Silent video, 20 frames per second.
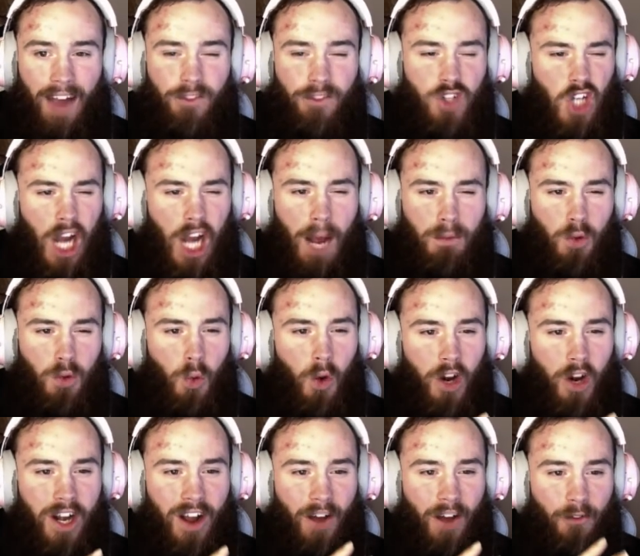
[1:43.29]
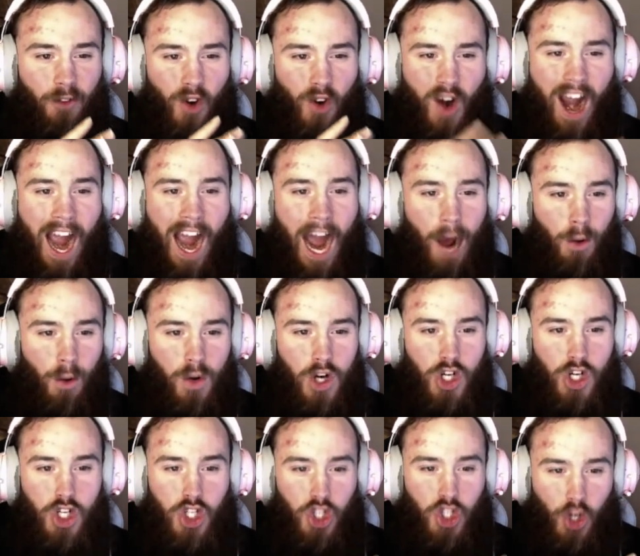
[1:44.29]
I've chopped wood for
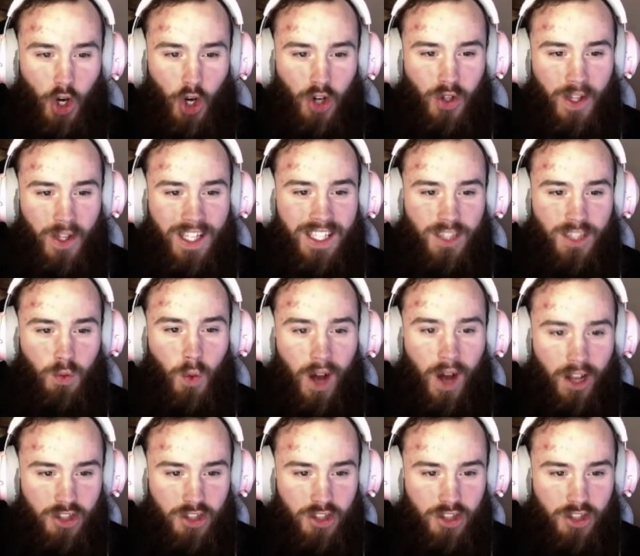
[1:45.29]
hours shirtless while